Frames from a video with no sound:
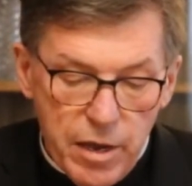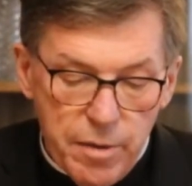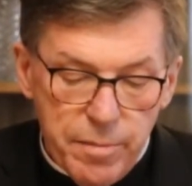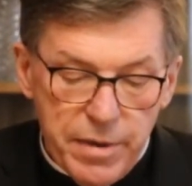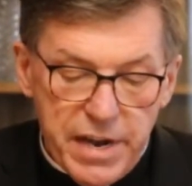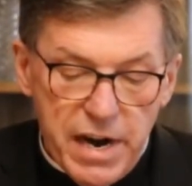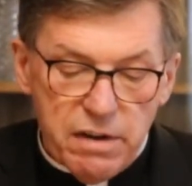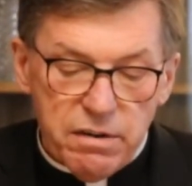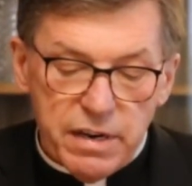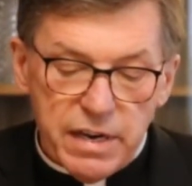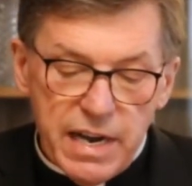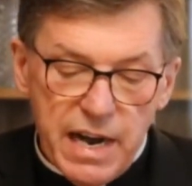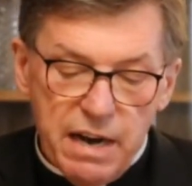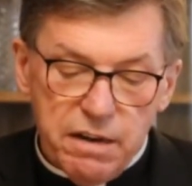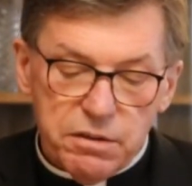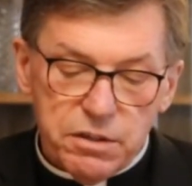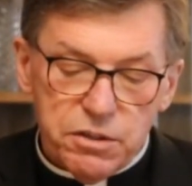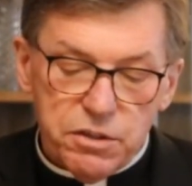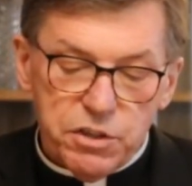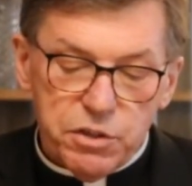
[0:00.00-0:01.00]
May our
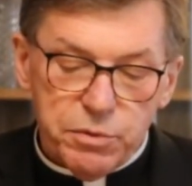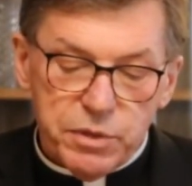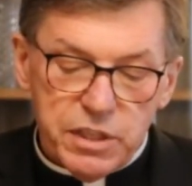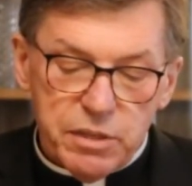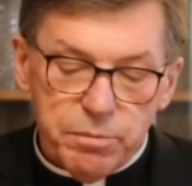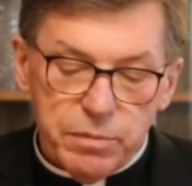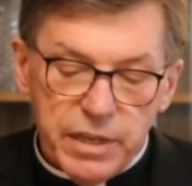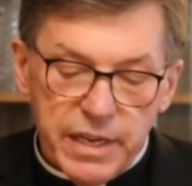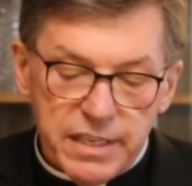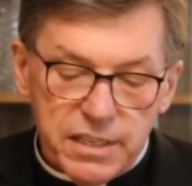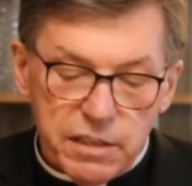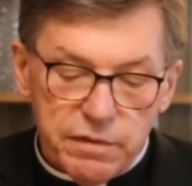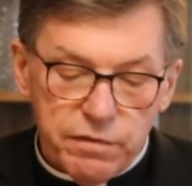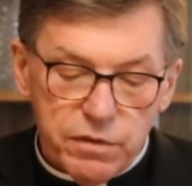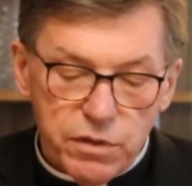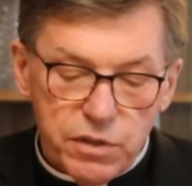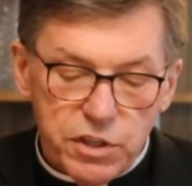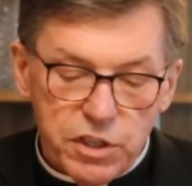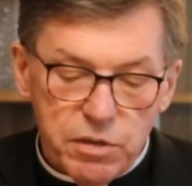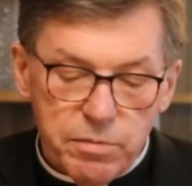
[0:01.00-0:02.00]
encounters with the Blessed
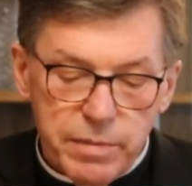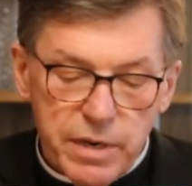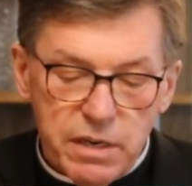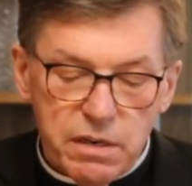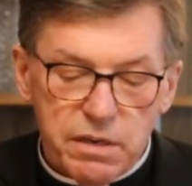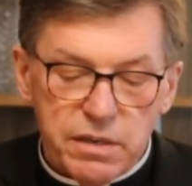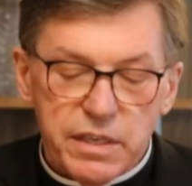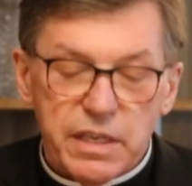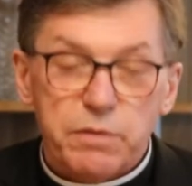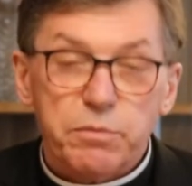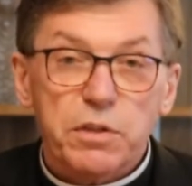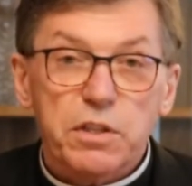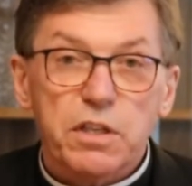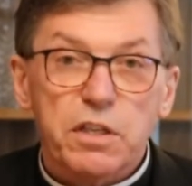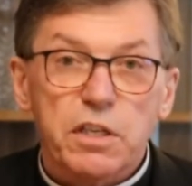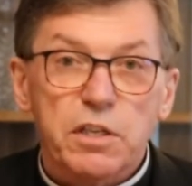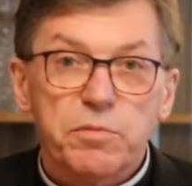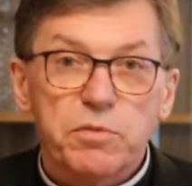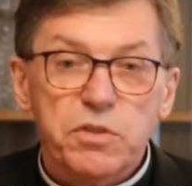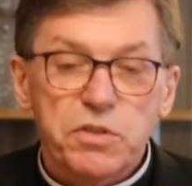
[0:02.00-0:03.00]
Virgin Mary and with the
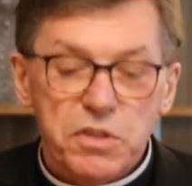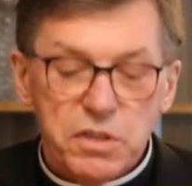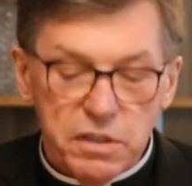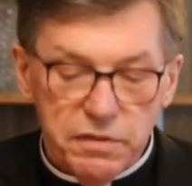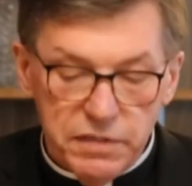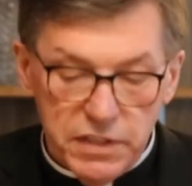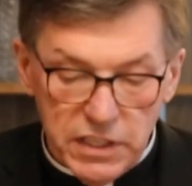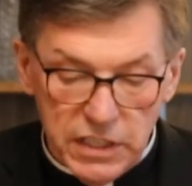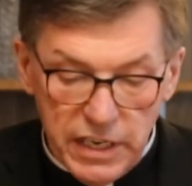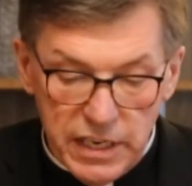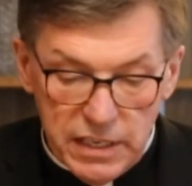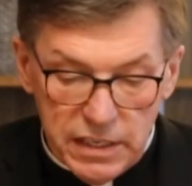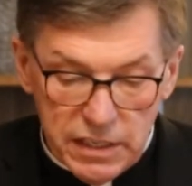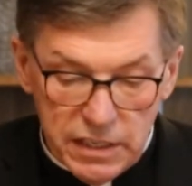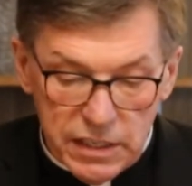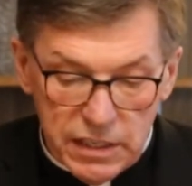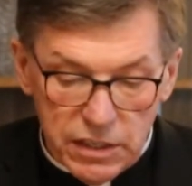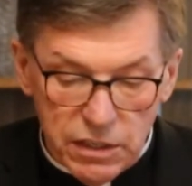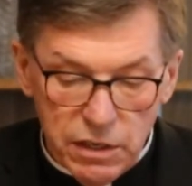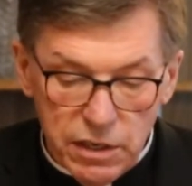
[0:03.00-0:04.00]
communion of
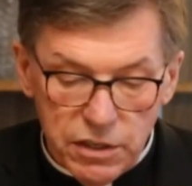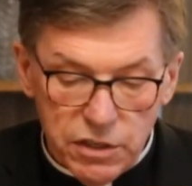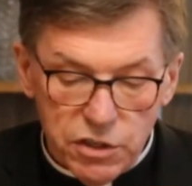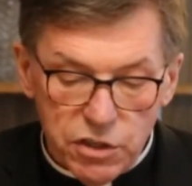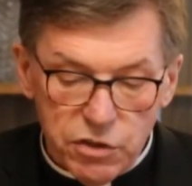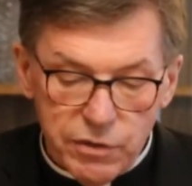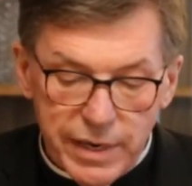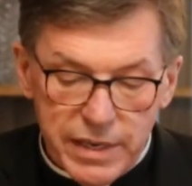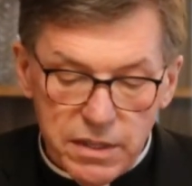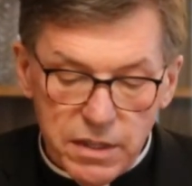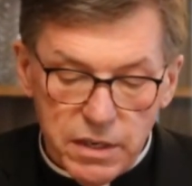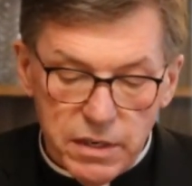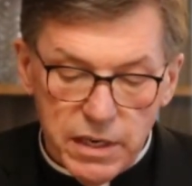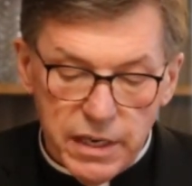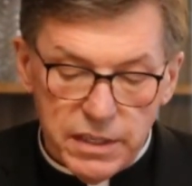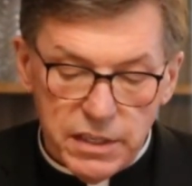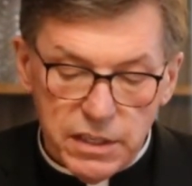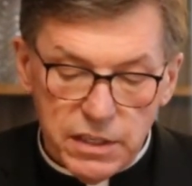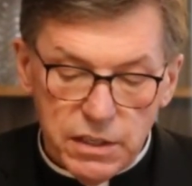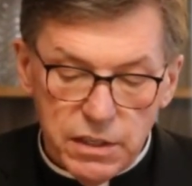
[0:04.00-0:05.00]
saints strengthen
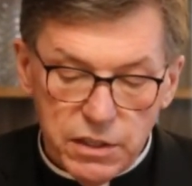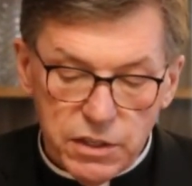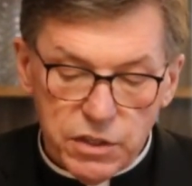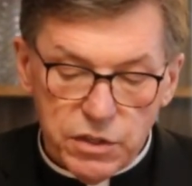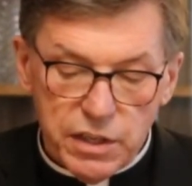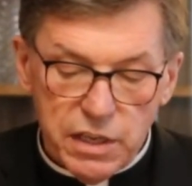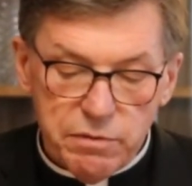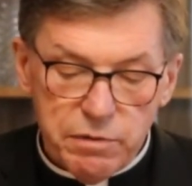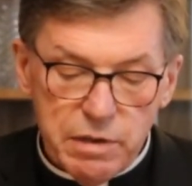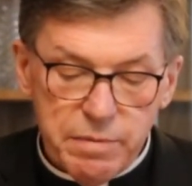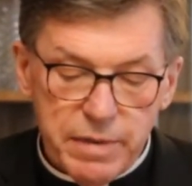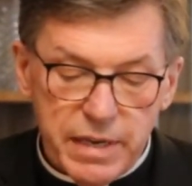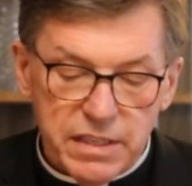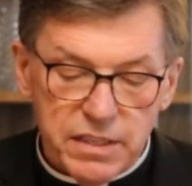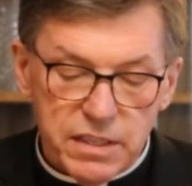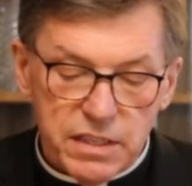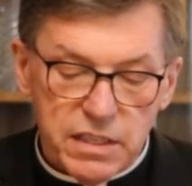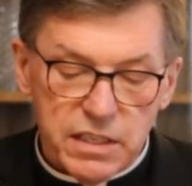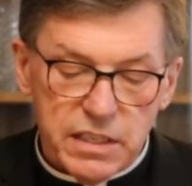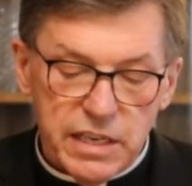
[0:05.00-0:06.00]
us so that we may
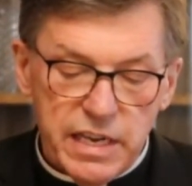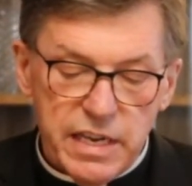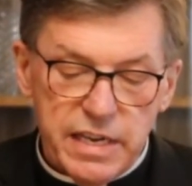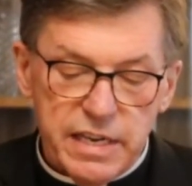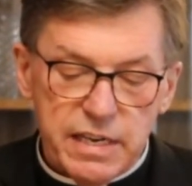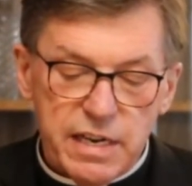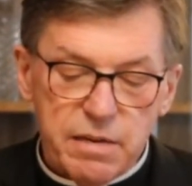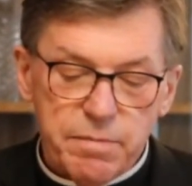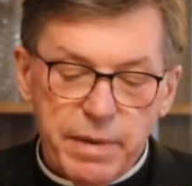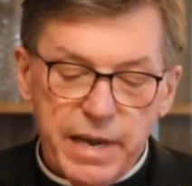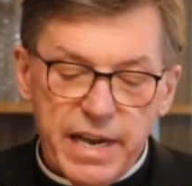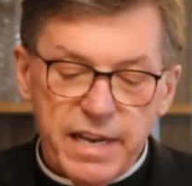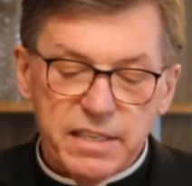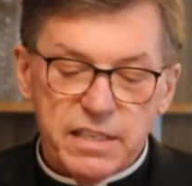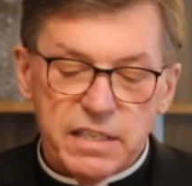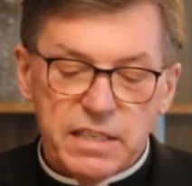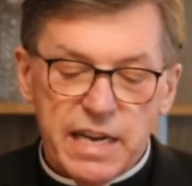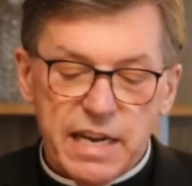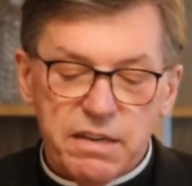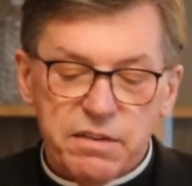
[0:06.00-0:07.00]
sustain and
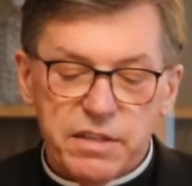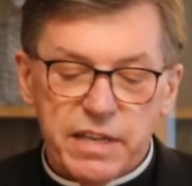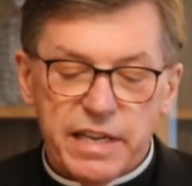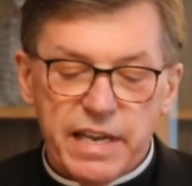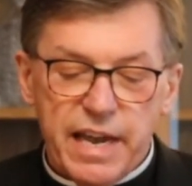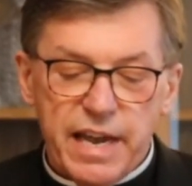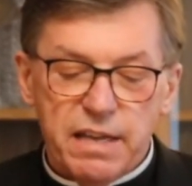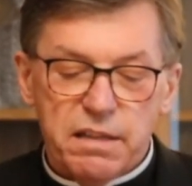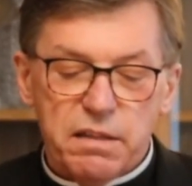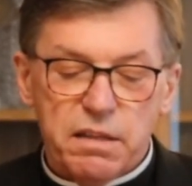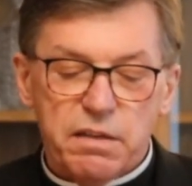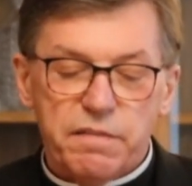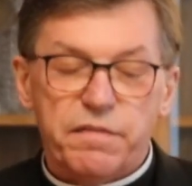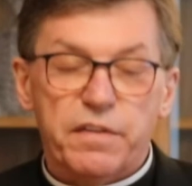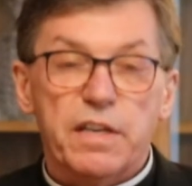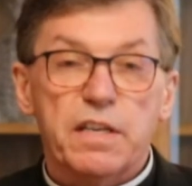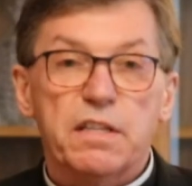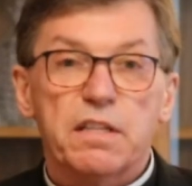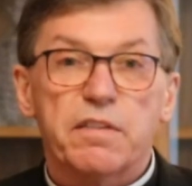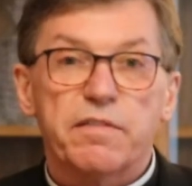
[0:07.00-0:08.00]
pass down the Catholic
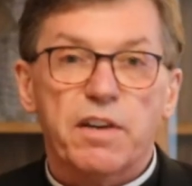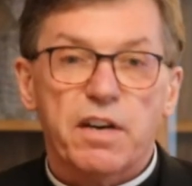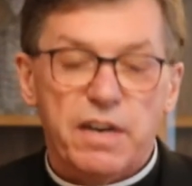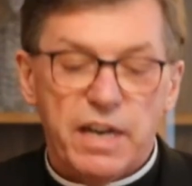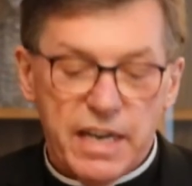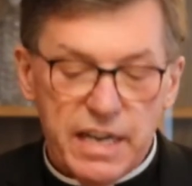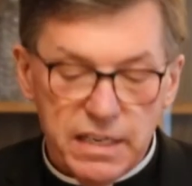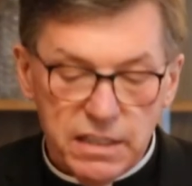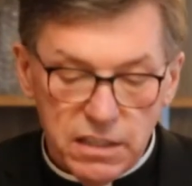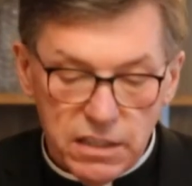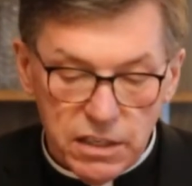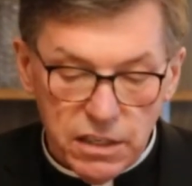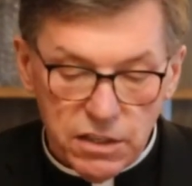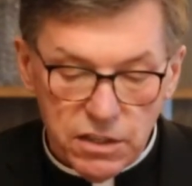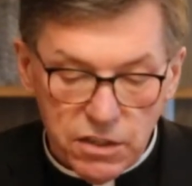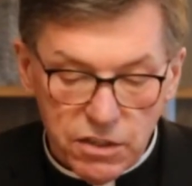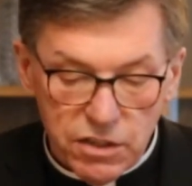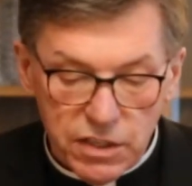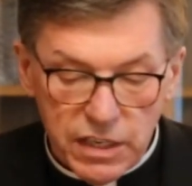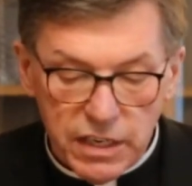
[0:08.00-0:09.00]
faith of our
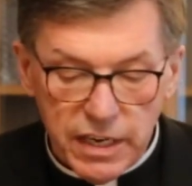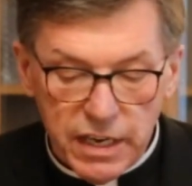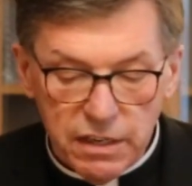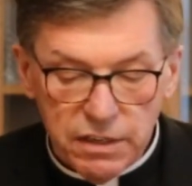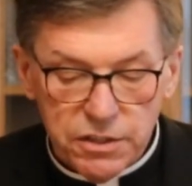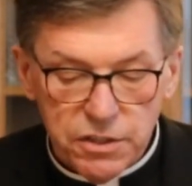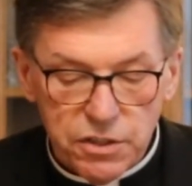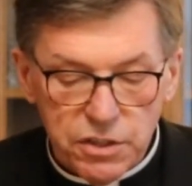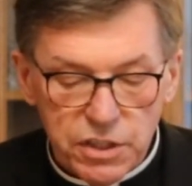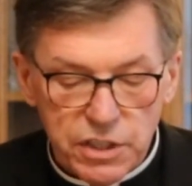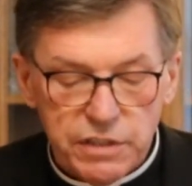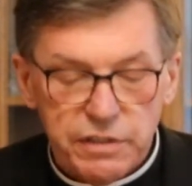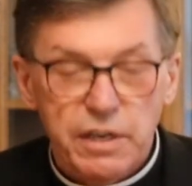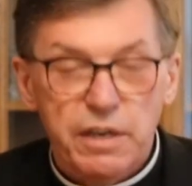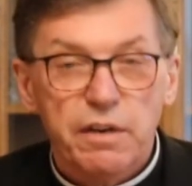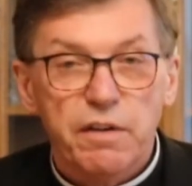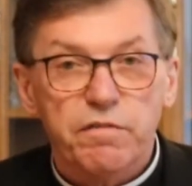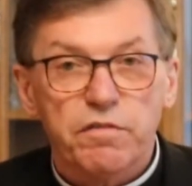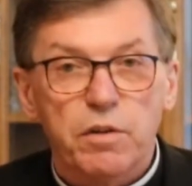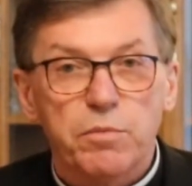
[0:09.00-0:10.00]
ancestors and elders
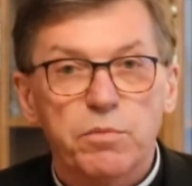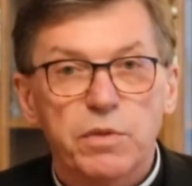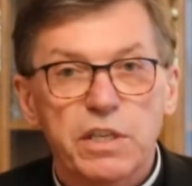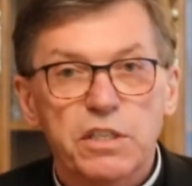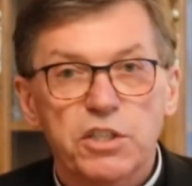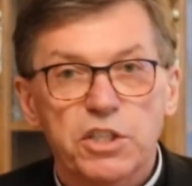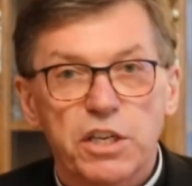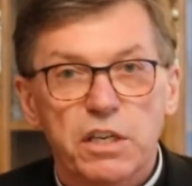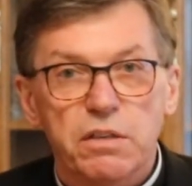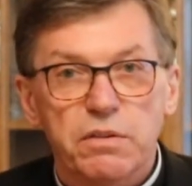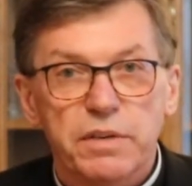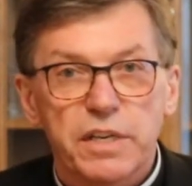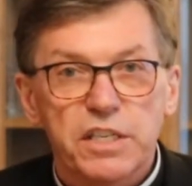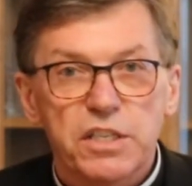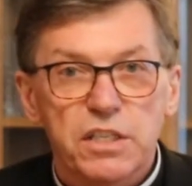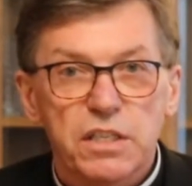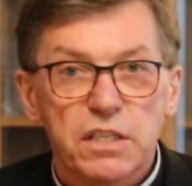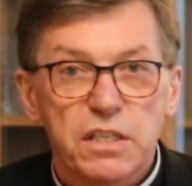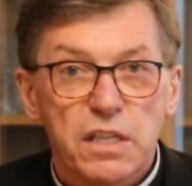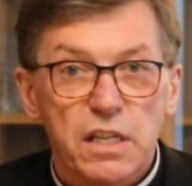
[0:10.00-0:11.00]
from one
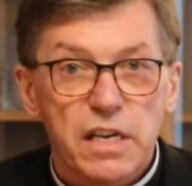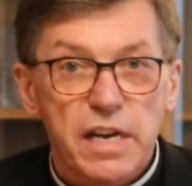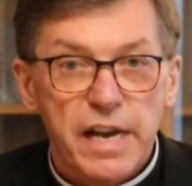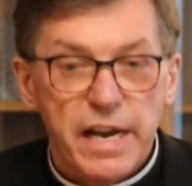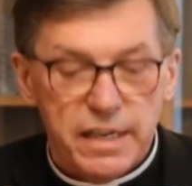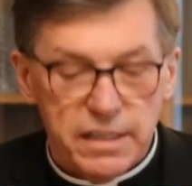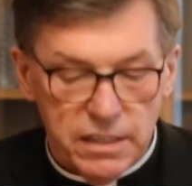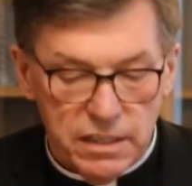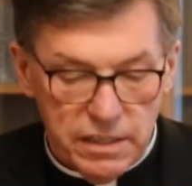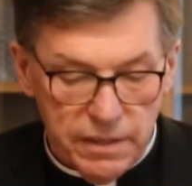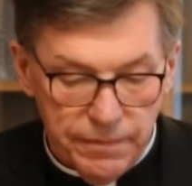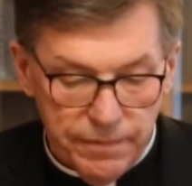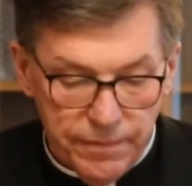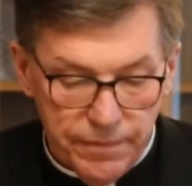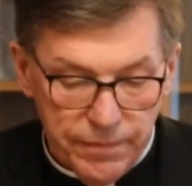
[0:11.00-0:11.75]
generation to the next.